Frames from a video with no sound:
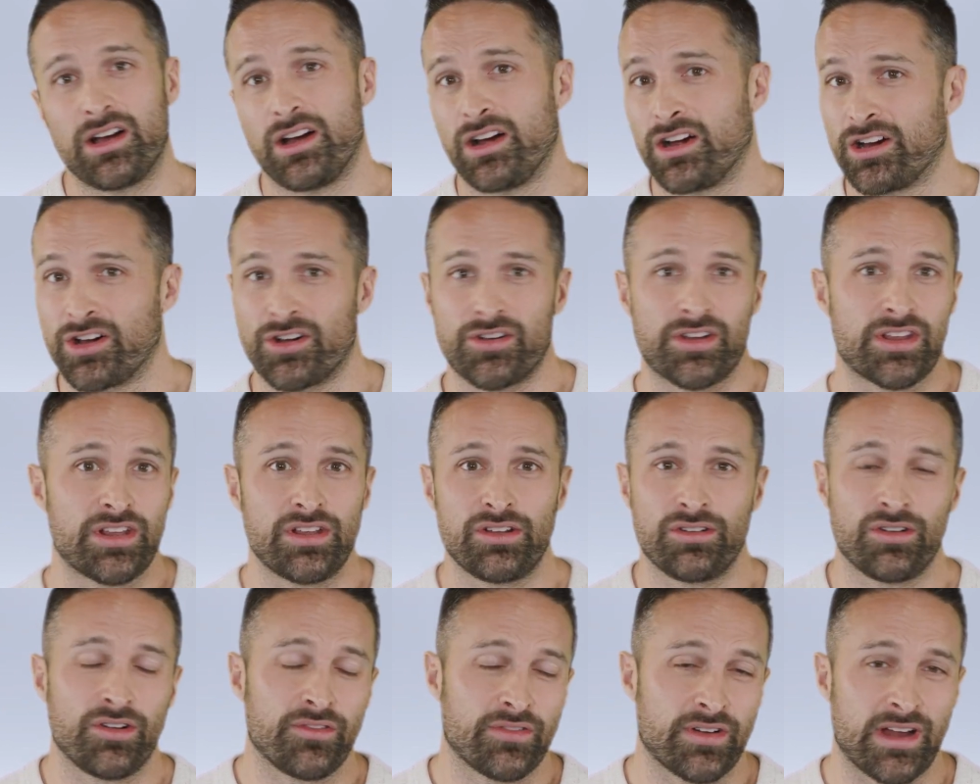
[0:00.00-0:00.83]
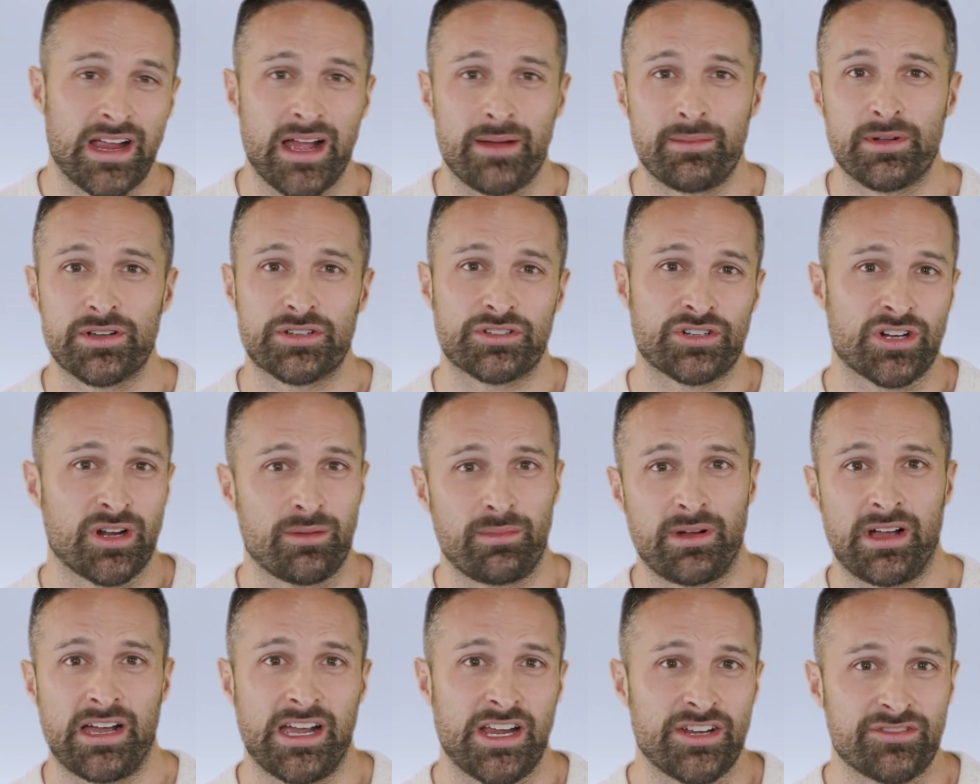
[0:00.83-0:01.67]
arguing over how much
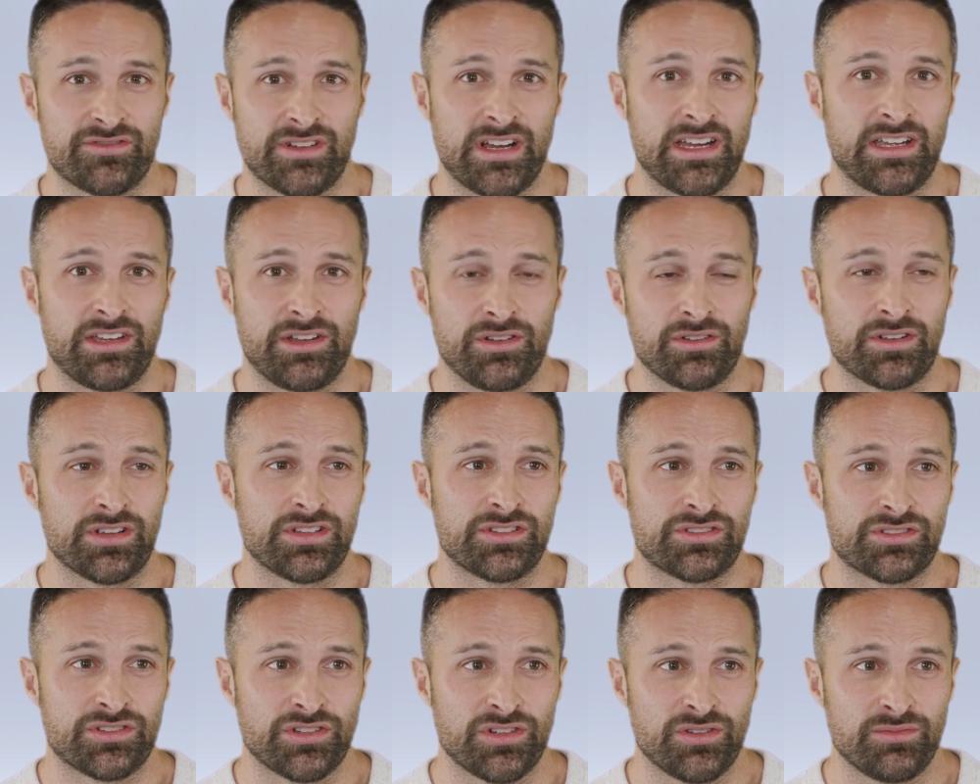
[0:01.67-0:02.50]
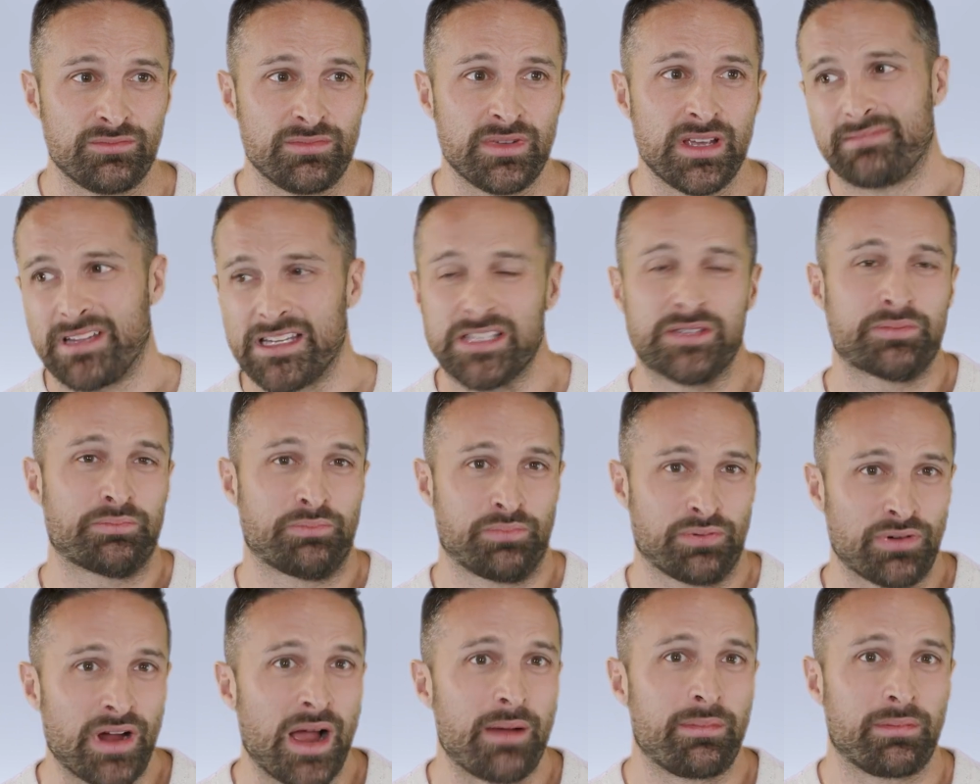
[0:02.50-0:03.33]
carbohydrate you consume is
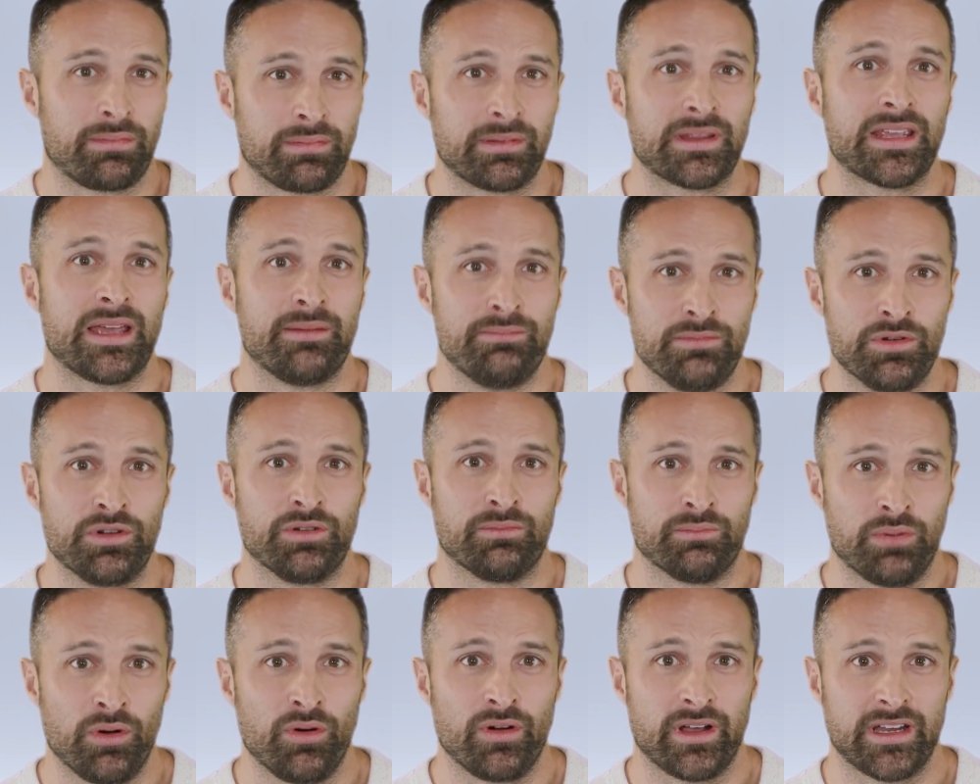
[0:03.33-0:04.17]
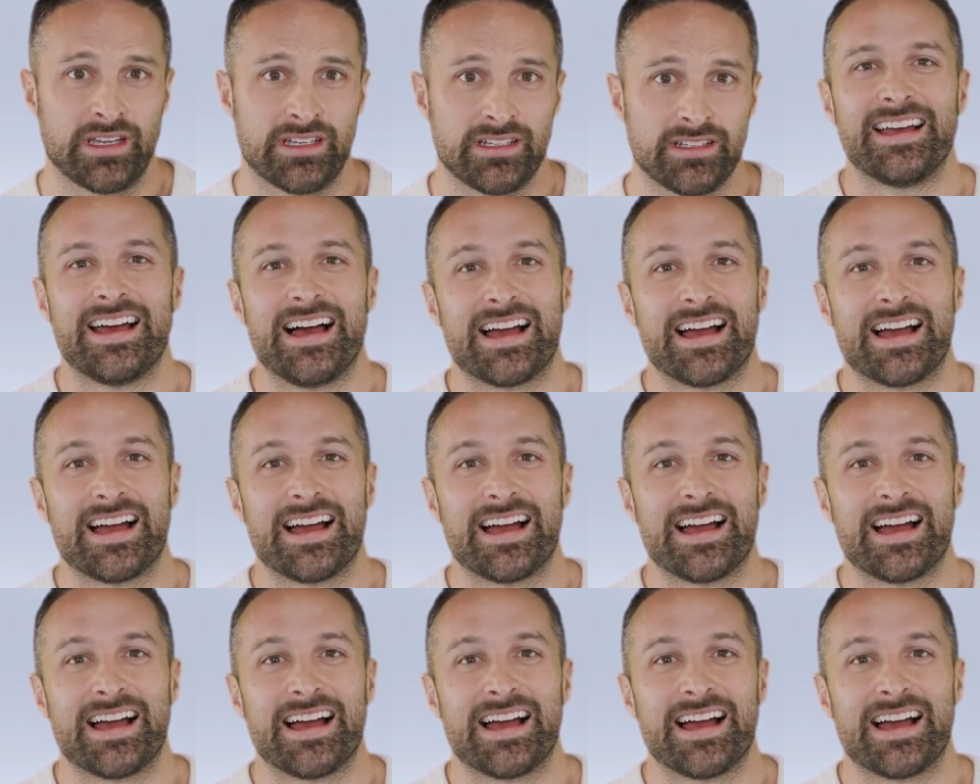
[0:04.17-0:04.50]
probably a moot point.